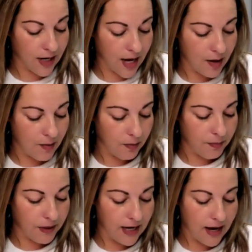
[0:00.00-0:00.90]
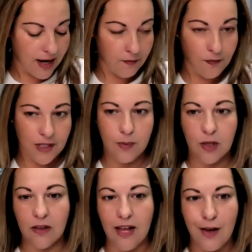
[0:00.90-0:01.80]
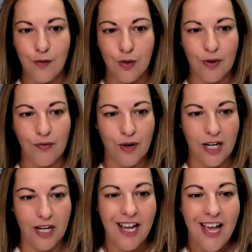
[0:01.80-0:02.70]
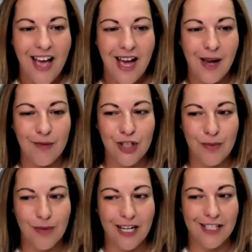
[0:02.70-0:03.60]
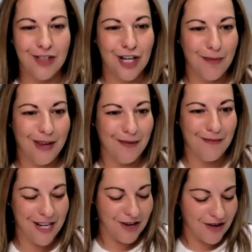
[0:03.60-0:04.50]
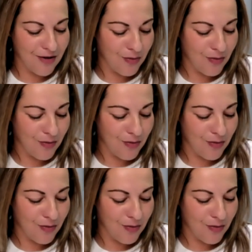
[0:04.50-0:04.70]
I will be on Facebook Live with my friend Jeremiah J-Man Monero.